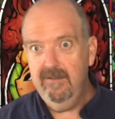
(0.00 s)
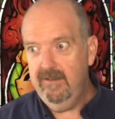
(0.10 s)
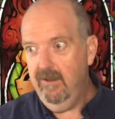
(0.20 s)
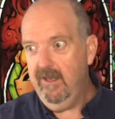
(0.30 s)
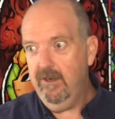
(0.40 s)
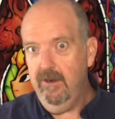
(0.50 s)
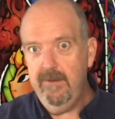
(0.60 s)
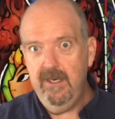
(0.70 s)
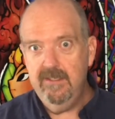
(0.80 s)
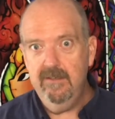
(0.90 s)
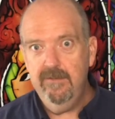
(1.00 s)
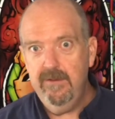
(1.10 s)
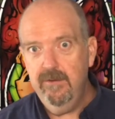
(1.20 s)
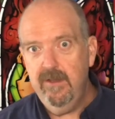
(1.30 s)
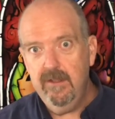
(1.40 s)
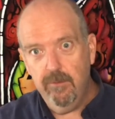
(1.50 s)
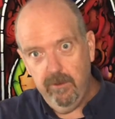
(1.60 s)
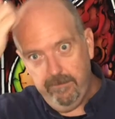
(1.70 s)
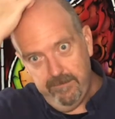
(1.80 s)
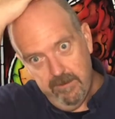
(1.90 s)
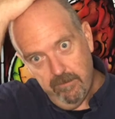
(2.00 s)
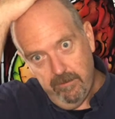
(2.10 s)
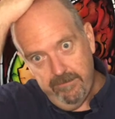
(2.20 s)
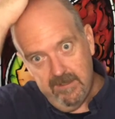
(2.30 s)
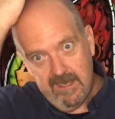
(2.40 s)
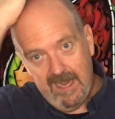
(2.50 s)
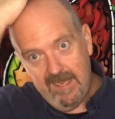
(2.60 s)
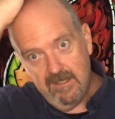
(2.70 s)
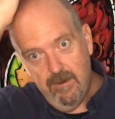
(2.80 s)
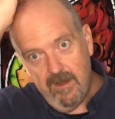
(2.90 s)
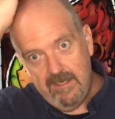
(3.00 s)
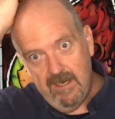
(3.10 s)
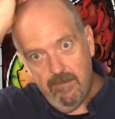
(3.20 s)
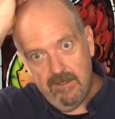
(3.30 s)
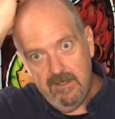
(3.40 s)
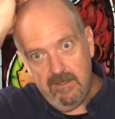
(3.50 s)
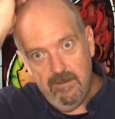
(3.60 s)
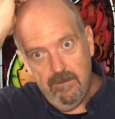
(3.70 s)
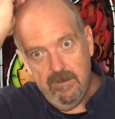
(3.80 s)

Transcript: like Kermit is interviewing the wolf, and the wolf is like has no idea what to do,